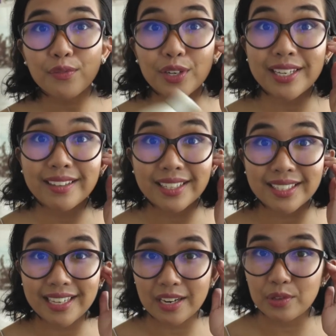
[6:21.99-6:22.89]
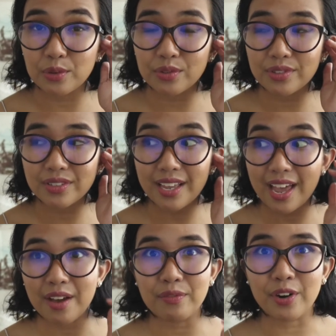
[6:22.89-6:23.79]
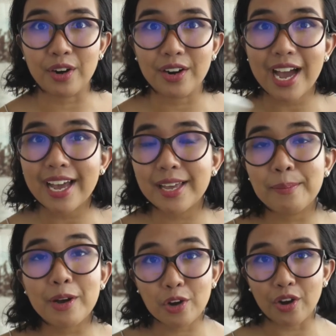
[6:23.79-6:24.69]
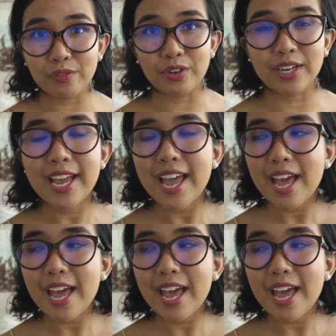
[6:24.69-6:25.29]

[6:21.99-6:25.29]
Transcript: for healing tattoos ever. I am a convert.